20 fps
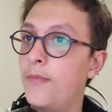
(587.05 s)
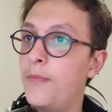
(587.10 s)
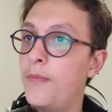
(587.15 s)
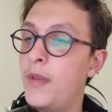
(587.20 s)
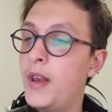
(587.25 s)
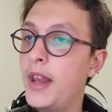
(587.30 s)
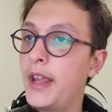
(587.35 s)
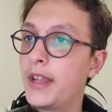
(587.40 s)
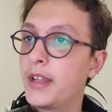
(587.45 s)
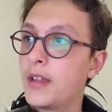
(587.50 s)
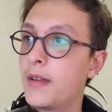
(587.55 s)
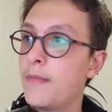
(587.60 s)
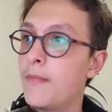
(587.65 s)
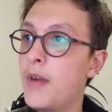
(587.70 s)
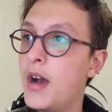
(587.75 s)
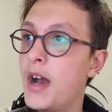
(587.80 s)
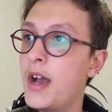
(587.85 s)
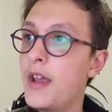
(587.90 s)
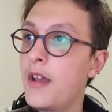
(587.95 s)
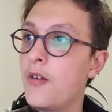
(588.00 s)
link in
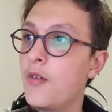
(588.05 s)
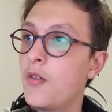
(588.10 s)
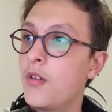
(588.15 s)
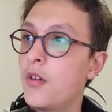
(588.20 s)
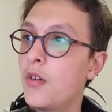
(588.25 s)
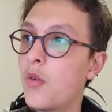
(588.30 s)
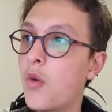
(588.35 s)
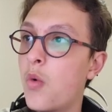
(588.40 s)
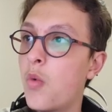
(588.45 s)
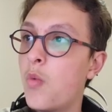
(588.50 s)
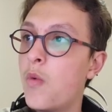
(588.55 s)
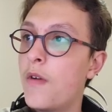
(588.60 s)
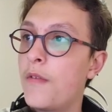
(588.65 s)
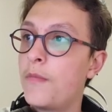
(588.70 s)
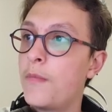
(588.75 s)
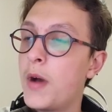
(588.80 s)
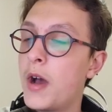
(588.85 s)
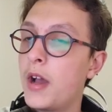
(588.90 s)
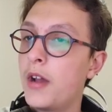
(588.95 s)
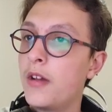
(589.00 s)
bio with
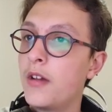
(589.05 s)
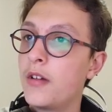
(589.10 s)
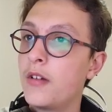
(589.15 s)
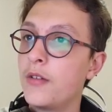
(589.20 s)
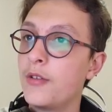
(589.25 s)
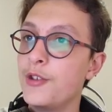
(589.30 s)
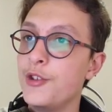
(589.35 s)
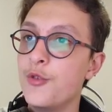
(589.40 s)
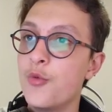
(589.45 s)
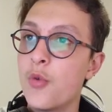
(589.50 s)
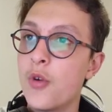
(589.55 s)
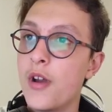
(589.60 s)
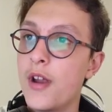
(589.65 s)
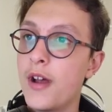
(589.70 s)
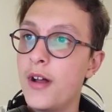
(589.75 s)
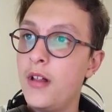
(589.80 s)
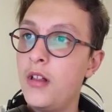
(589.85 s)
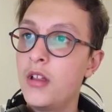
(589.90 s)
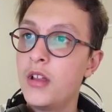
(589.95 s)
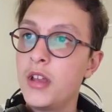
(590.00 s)
bio
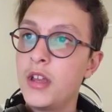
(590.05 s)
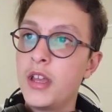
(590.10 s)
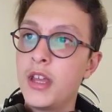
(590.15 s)
URL.